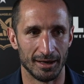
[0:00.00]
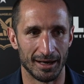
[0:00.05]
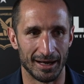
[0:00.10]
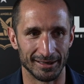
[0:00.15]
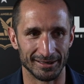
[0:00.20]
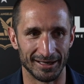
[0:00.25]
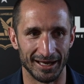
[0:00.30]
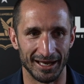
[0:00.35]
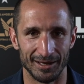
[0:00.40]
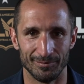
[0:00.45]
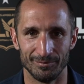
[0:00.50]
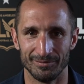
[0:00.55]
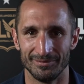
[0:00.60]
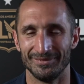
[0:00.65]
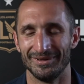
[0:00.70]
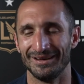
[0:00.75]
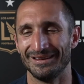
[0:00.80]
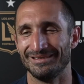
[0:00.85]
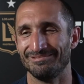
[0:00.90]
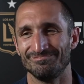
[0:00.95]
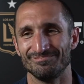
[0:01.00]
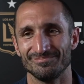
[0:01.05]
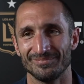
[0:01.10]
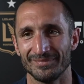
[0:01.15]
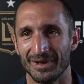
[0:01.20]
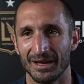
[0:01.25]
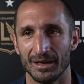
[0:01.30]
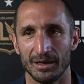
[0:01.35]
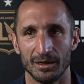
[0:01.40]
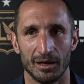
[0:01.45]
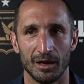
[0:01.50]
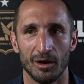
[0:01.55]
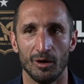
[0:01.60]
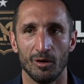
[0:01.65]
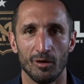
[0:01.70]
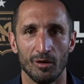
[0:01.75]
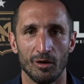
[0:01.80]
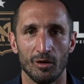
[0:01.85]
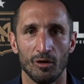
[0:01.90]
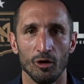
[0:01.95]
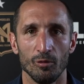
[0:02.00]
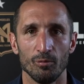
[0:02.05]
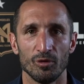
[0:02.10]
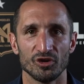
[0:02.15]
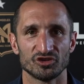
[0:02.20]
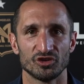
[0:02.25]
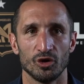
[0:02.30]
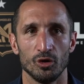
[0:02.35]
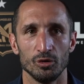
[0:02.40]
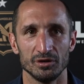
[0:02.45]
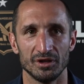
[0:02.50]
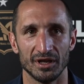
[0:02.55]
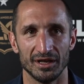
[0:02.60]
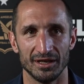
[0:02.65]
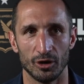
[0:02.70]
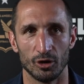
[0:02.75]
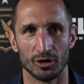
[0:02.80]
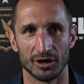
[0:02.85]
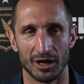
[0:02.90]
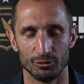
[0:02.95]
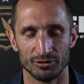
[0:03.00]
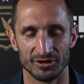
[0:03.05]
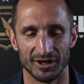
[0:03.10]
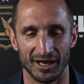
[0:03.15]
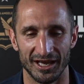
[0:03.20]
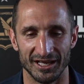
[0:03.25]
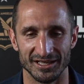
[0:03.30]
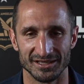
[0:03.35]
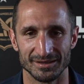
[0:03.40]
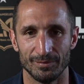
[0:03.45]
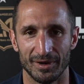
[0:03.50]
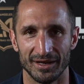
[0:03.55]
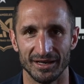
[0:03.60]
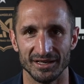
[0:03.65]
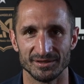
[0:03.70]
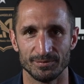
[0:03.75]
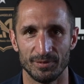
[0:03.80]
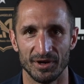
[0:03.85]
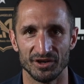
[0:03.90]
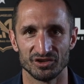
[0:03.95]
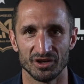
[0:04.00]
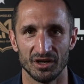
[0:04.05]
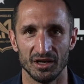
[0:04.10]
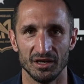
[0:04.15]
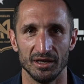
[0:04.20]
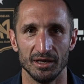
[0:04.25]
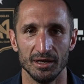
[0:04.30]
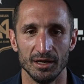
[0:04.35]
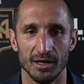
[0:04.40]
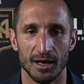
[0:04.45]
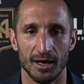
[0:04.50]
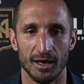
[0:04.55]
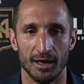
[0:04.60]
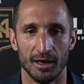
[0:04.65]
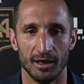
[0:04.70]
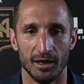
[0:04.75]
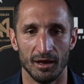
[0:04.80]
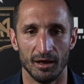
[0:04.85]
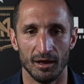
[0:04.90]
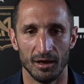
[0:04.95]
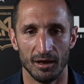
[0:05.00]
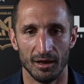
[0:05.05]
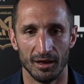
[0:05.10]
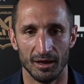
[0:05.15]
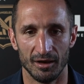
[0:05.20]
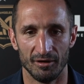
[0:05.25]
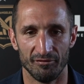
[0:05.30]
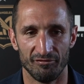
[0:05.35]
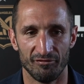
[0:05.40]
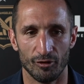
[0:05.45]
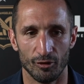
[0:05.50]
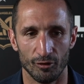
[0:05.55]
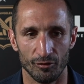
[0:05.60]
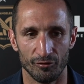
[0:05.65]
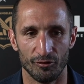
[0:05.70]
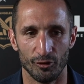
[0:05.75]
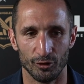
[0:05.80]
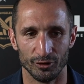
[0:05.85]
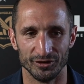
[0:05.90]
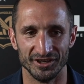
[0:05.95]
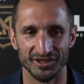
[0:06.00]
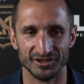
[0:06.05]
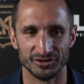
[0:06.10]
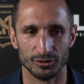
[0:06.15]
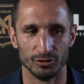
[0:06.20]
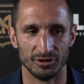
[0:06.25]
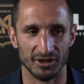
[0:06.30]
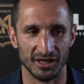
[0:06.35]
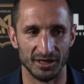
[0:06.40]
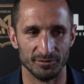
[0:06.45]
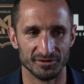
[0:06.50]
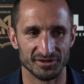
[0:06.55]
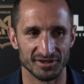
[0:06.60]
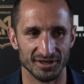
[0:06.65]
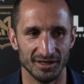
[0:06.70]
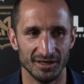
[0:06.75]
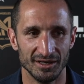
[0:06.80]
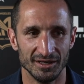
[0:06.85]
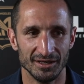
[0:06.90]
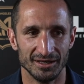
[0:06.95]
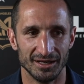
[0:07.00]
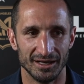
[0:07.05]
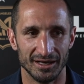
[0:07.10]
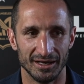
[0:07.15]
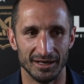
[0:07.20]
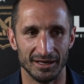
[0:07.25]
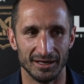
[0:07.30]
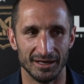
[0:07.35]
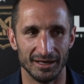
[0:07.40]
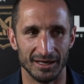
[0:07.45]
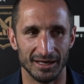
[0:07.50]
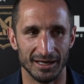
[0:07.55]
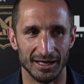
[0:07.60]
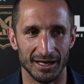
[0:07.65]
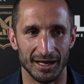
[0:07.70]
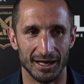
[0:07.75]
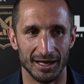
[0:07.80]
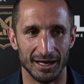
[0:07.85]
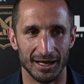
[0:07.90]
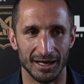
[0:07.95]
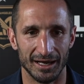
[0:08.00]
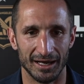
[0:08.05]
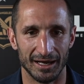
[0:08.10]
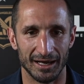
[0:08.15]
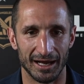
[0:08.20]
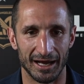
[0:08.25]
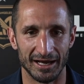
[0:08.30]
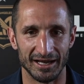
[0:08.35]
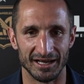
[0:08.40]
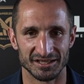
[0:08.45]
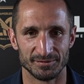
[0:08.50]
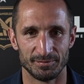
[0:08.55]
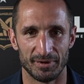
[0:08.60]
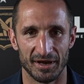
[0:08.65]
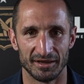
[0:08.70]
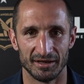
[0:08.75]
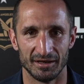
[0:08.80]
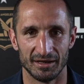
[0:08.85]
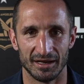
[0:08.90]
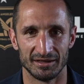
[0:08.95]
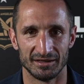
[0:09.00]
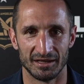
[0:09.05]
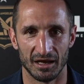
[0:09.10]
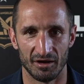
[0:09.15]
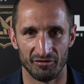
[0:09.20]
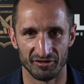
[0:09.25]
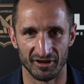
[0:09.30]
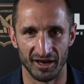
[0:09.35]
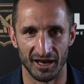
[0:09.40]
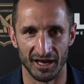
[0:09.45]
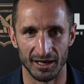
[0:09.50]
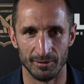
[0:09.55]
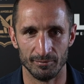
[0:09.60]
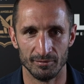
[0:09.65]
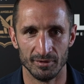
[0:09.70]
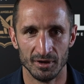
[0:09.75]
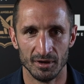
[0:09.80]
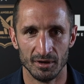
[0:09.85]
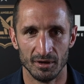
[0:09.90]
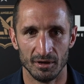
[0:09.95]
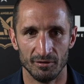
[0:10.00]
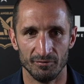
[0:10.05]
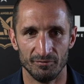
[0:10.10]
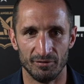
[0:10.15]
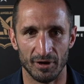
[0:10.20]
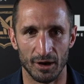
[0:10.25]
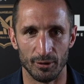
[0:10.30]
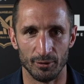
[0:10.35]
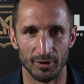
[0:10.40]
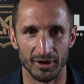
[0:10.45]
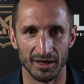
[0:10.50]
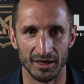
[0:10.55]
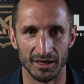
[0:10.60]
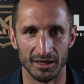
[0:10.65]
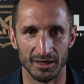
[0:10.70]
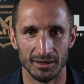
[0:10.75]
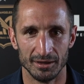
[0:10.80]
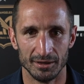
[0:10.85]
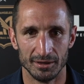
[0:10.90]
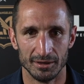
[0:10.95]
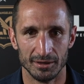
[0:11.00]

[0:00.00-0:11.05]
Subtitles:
a game, almost all the knockout games, but especially for these two teams, I expected a tough game, very